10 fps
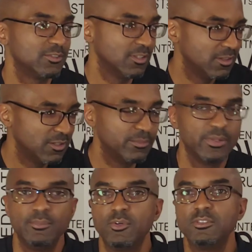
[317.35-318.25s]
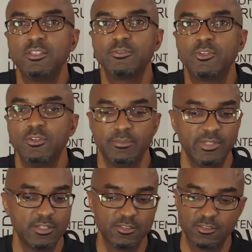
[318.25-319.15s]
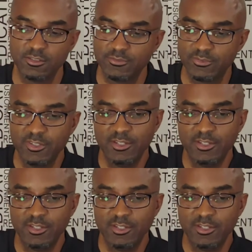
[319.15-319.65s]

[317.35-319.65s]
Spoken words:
it's a little bit more difficult because of